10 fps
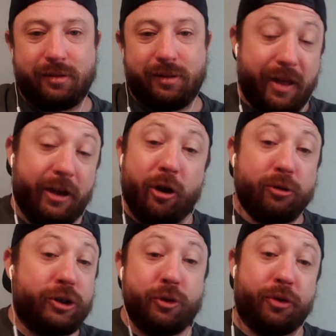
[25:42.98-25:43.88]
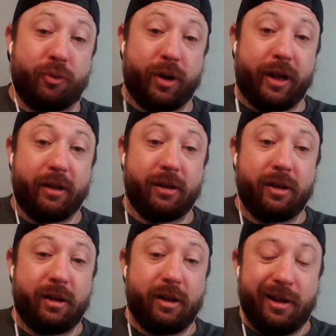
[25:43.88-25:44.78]
that go two three,
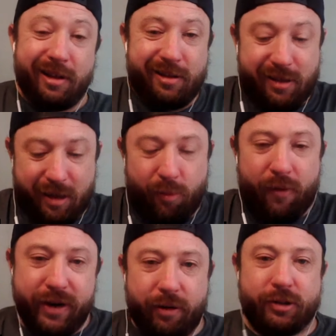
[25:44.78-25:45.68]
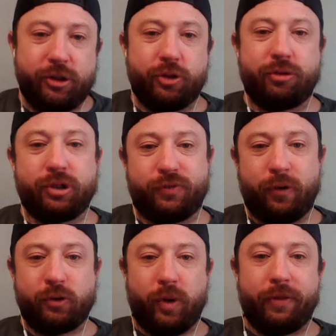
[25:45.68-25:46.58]
and Marvin Harrison Junior just
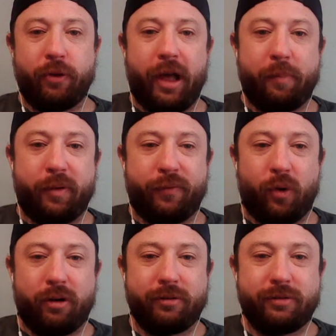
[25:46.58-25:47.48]
falls right in their lap at four.